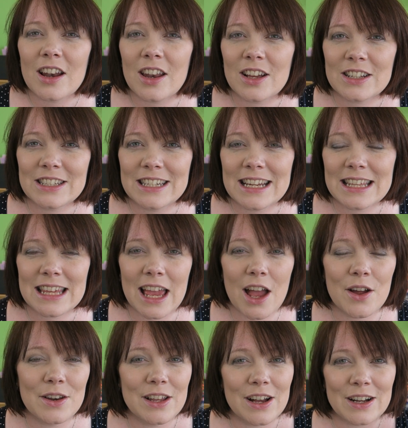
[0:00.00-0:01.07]
Last year they
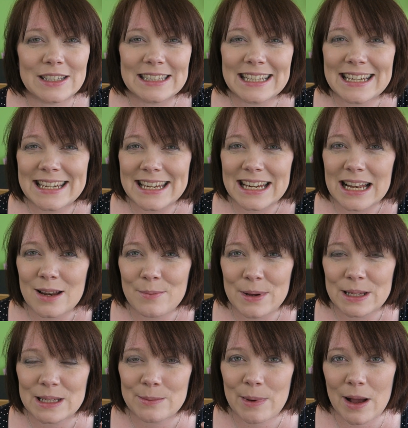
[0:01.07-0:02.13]
only asked a little
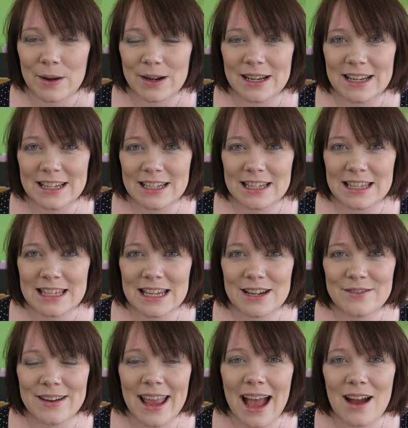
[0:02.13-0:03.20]
bit about collision
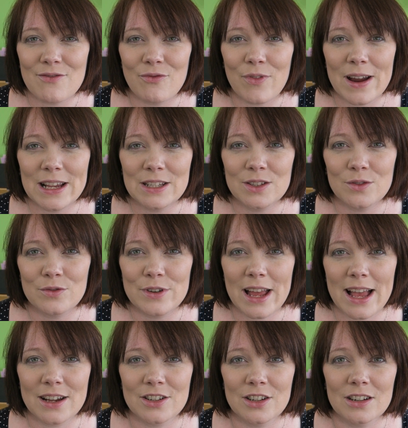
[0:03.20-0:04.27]
theory and rates of
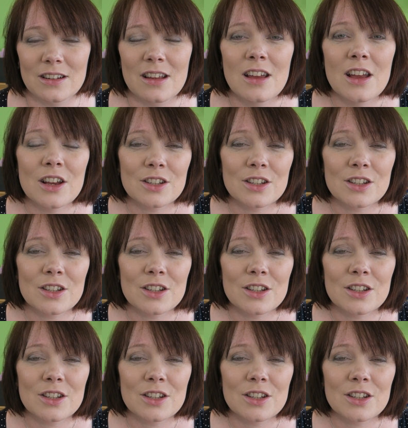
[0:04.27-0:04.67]
reaction,